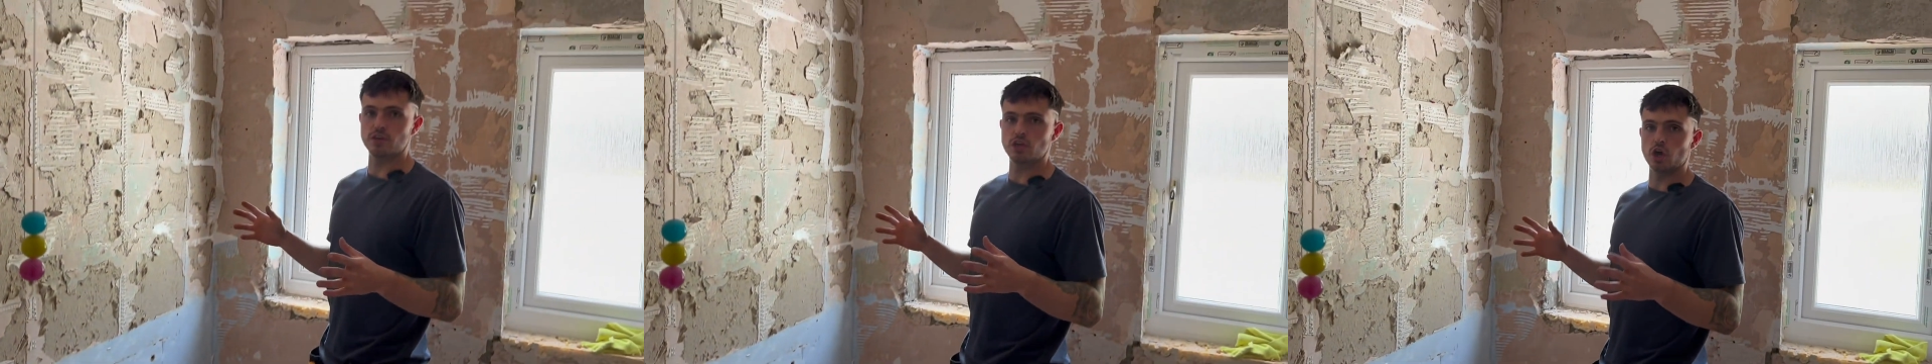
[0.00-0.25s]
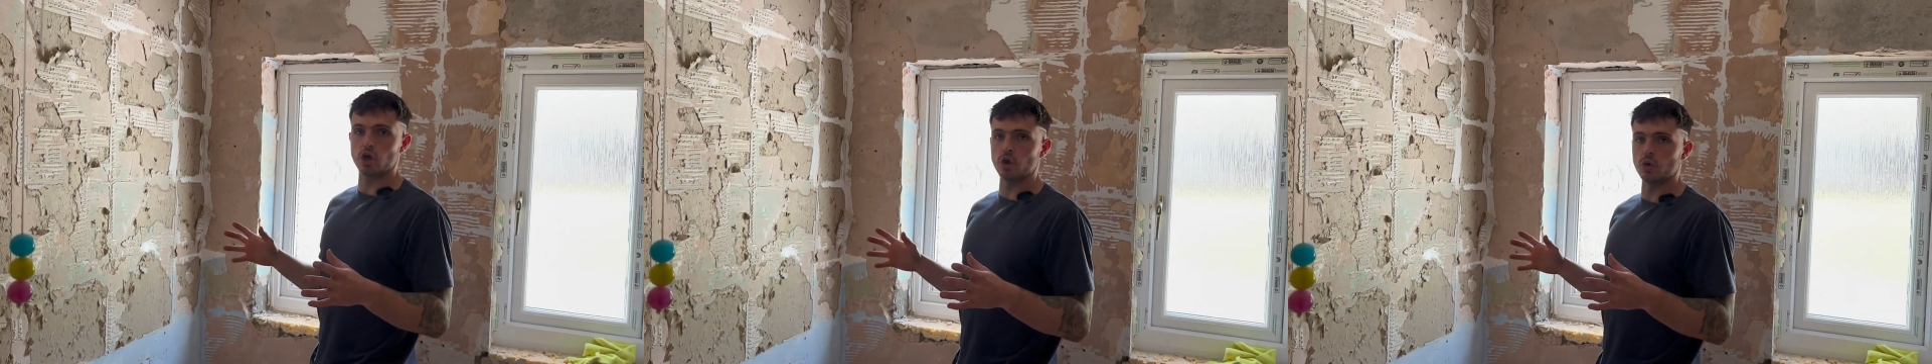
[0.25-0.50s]

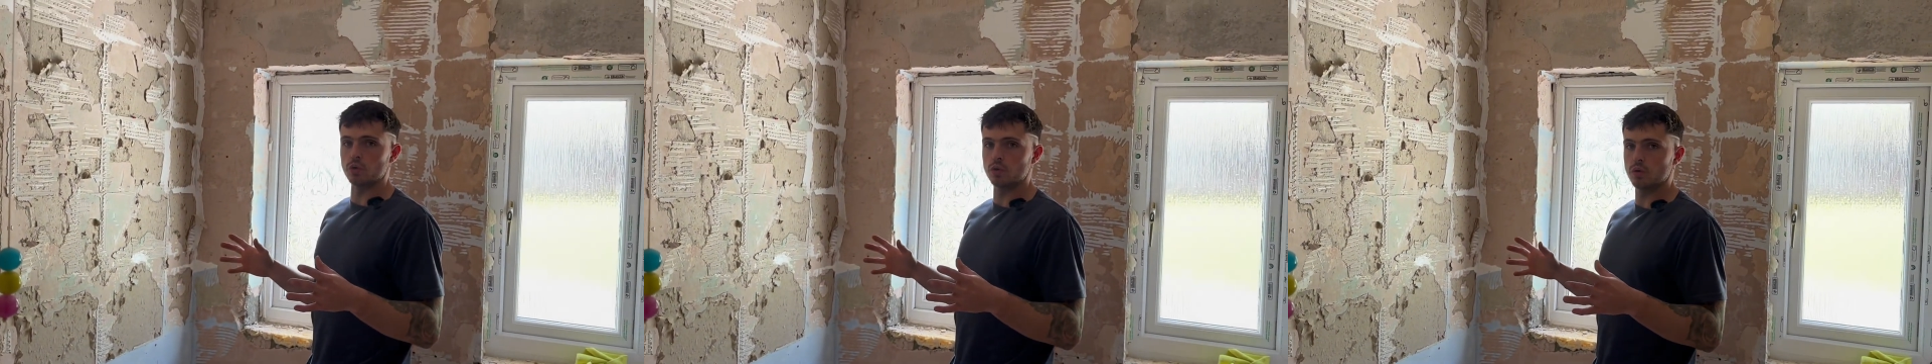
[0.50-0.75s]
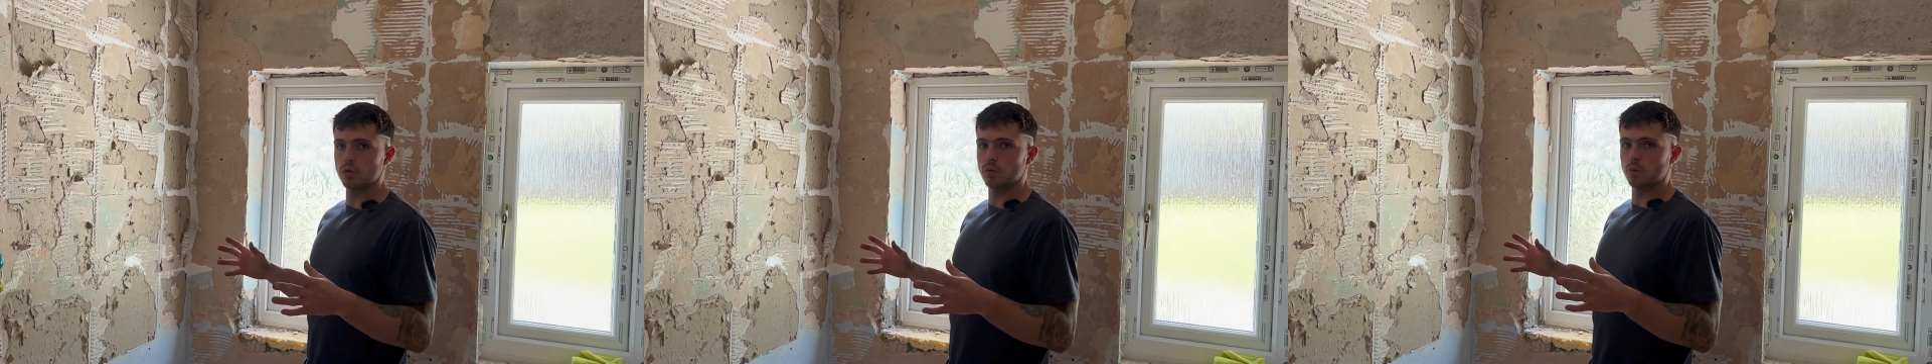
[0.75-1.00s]

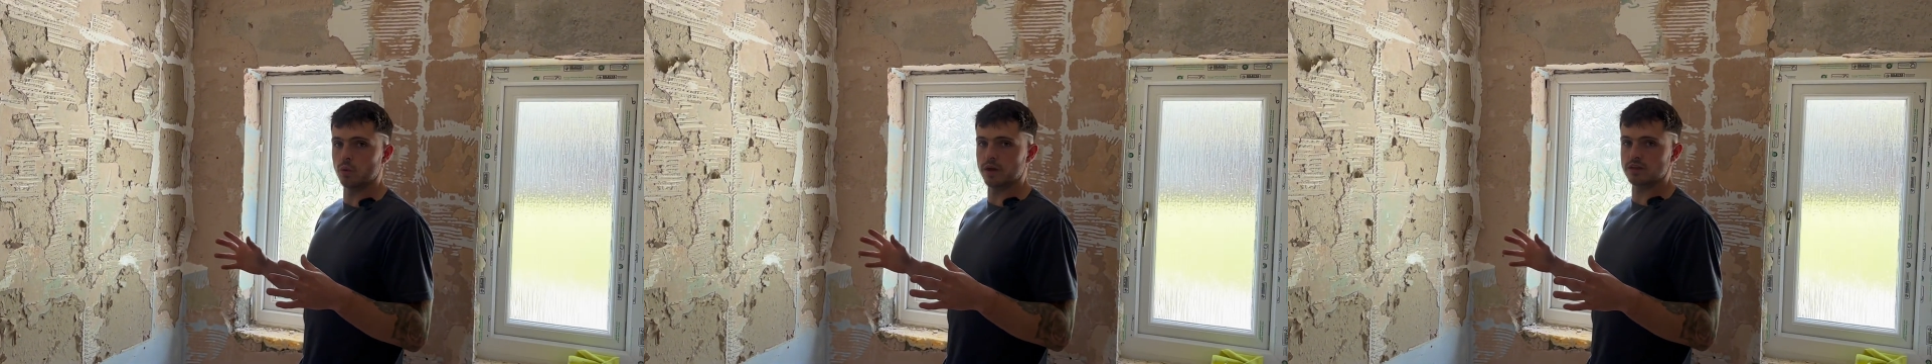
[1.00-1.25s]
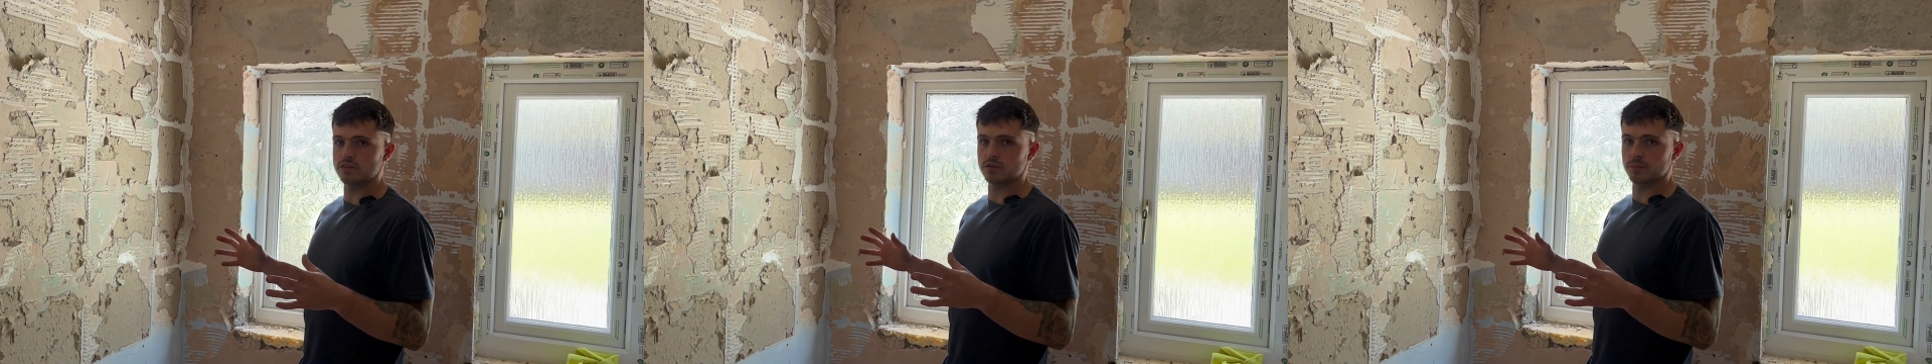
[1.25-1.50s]
know
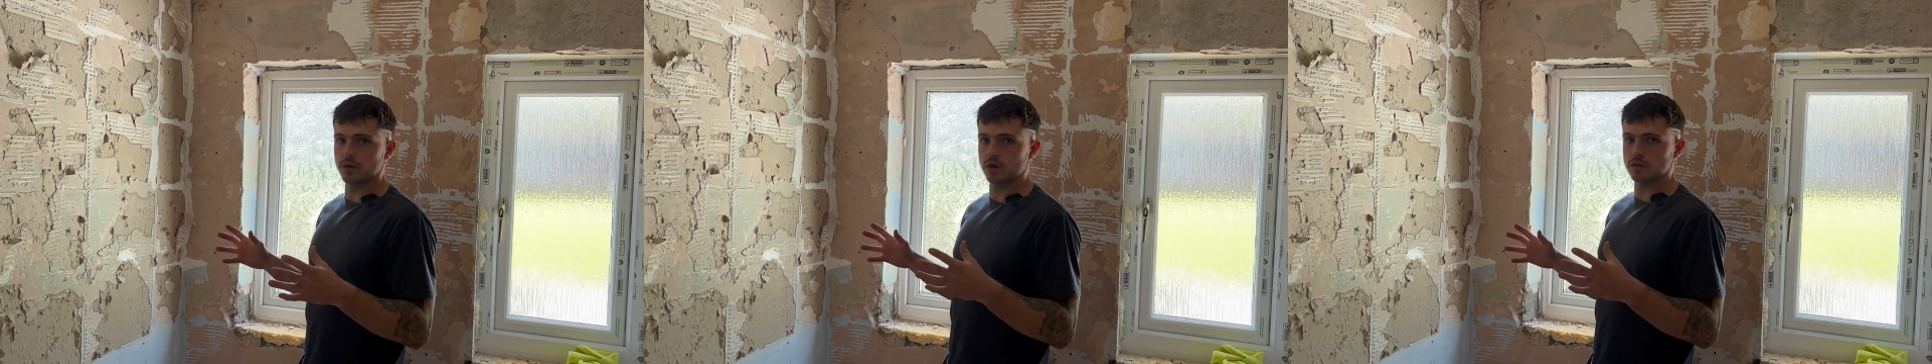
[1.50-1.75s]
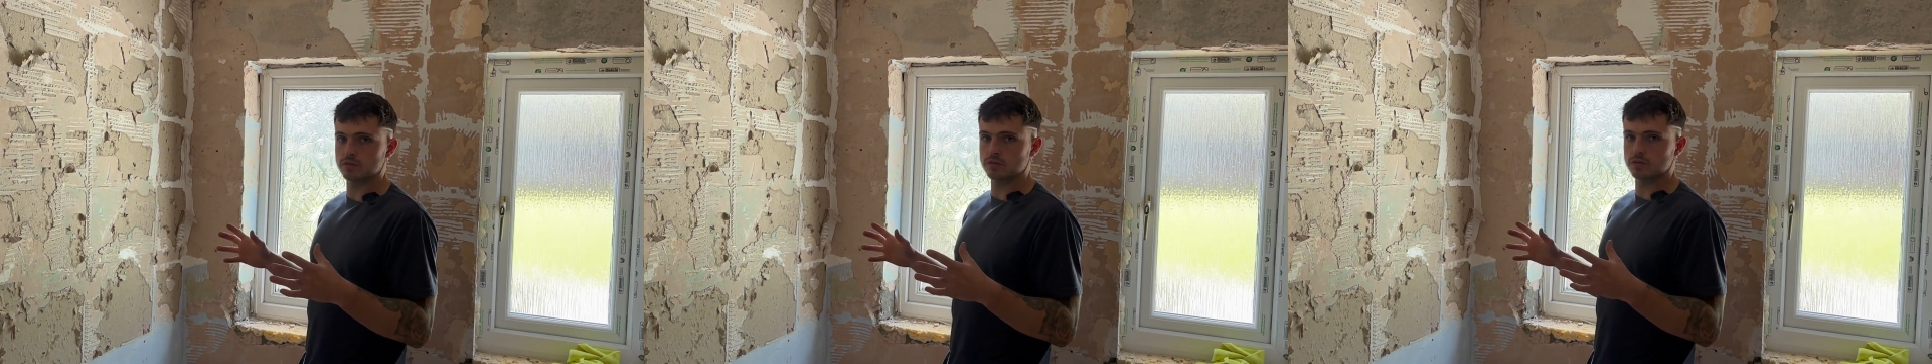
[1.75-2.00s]
where to
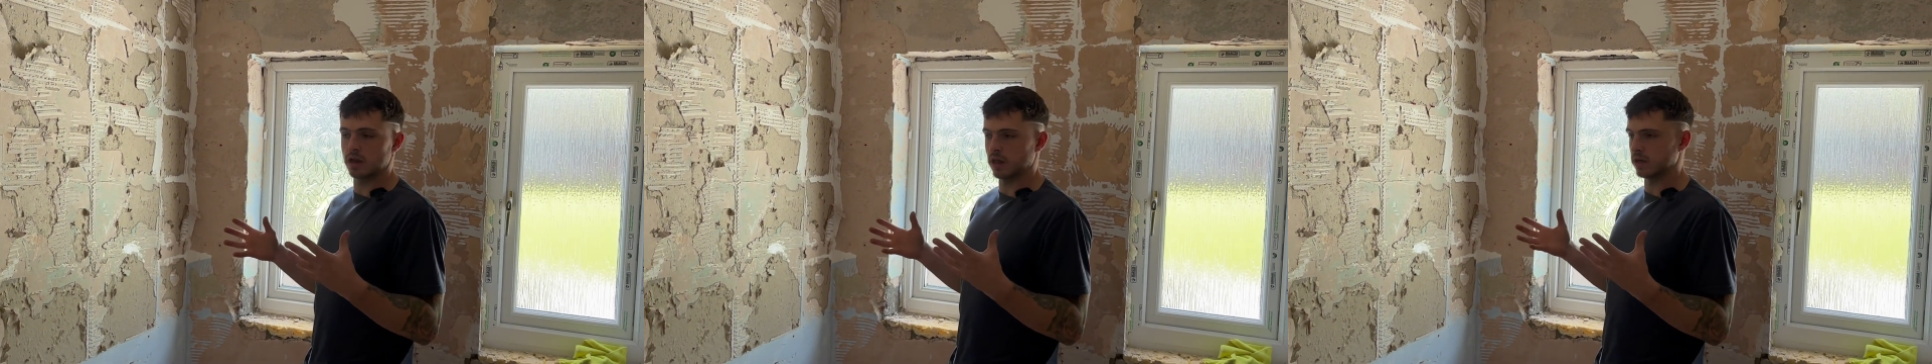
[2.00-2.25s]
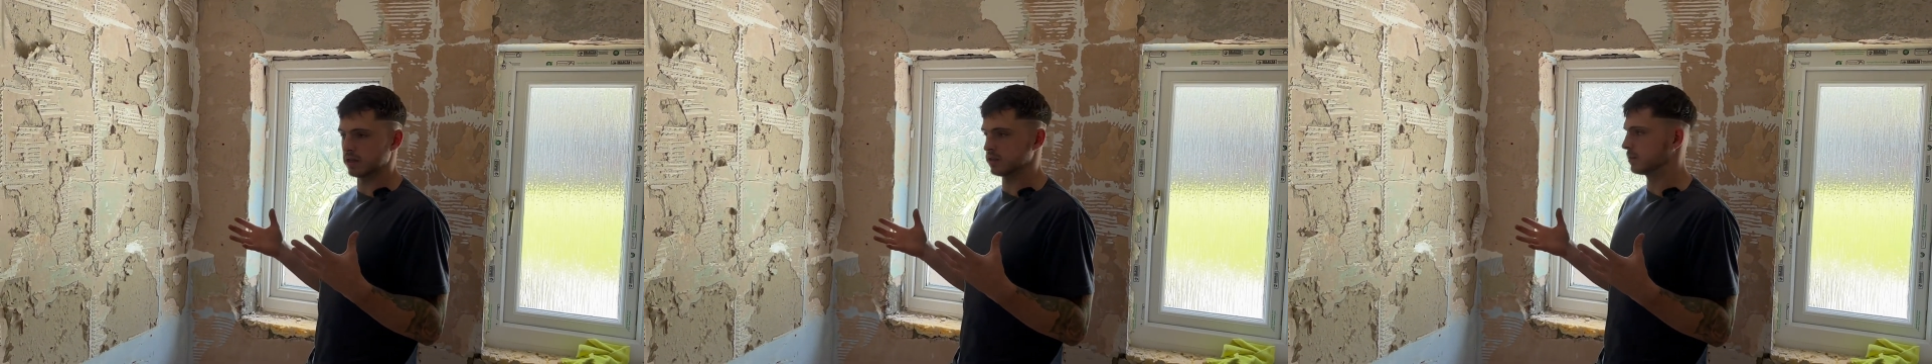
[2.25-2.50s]
put
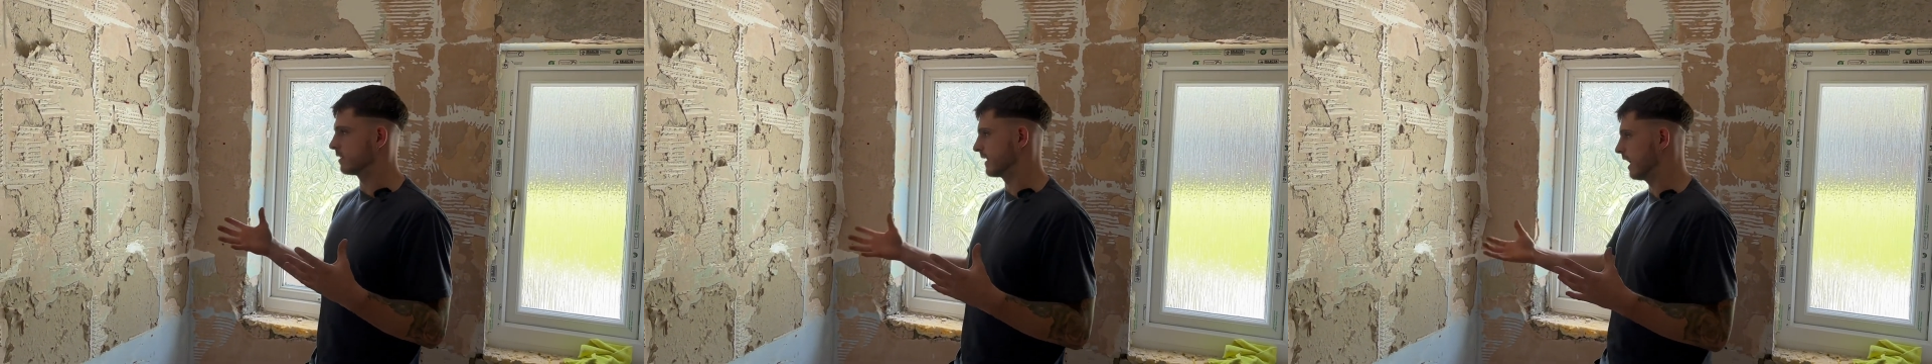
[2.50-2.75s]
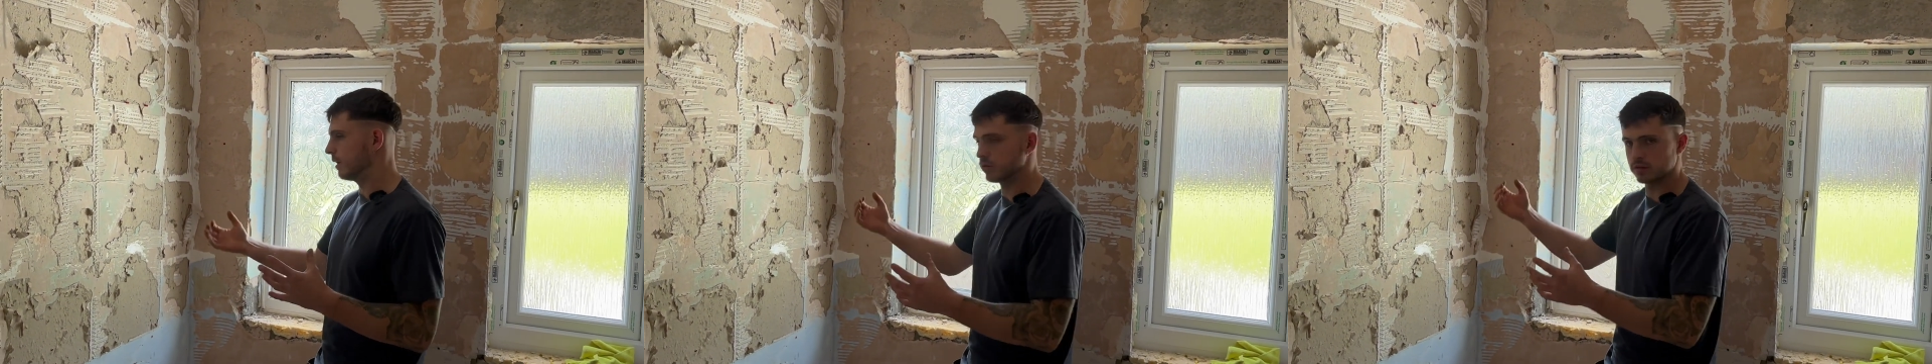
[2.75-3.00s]
like the
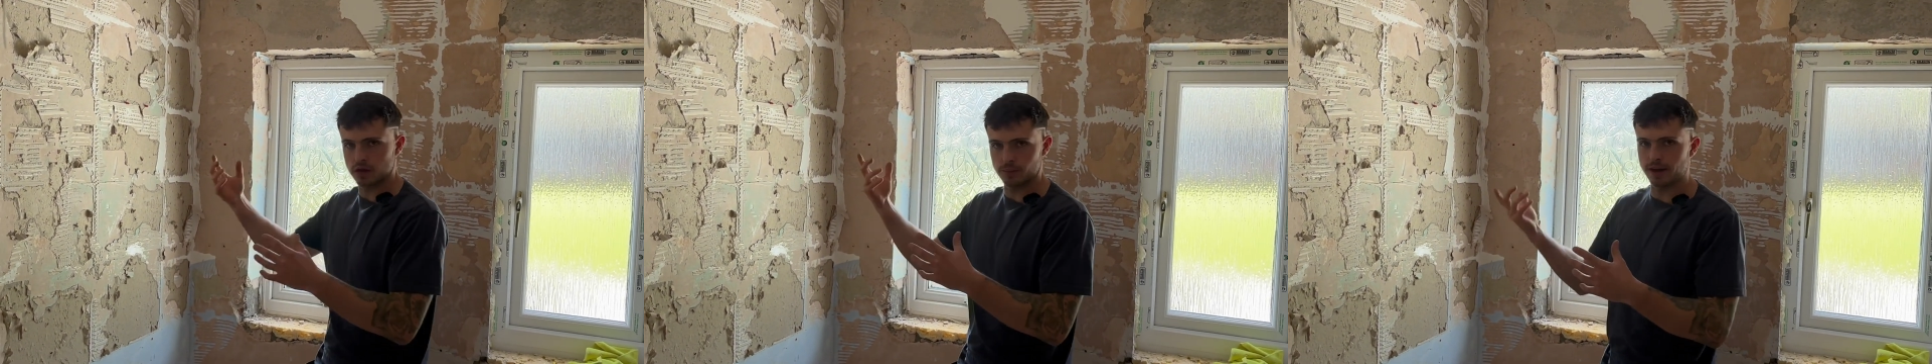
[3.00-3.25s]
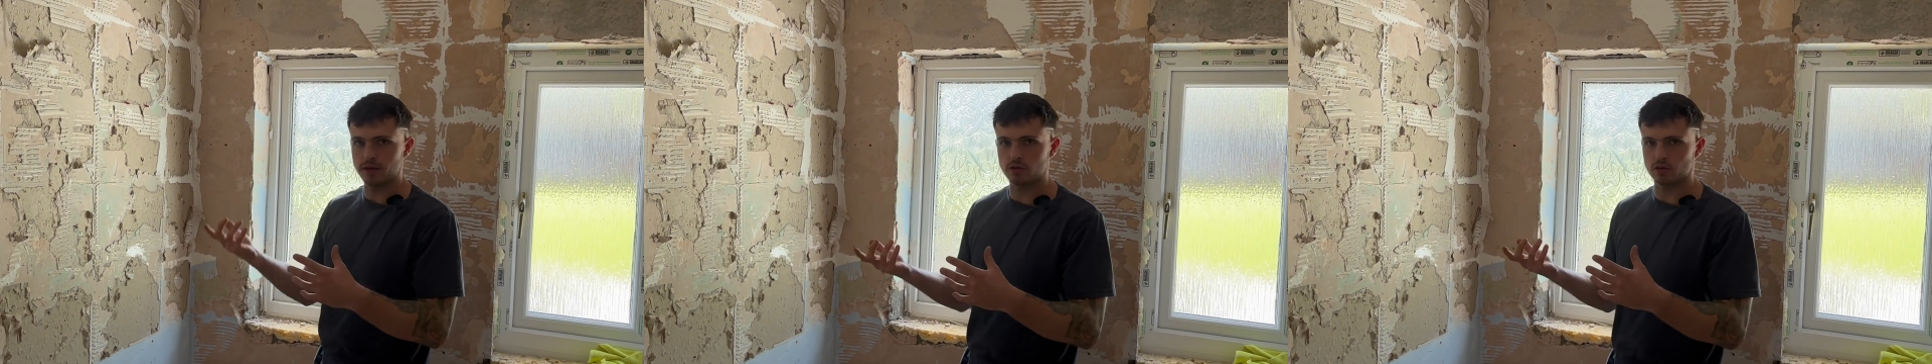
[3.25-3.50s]
cable to come out,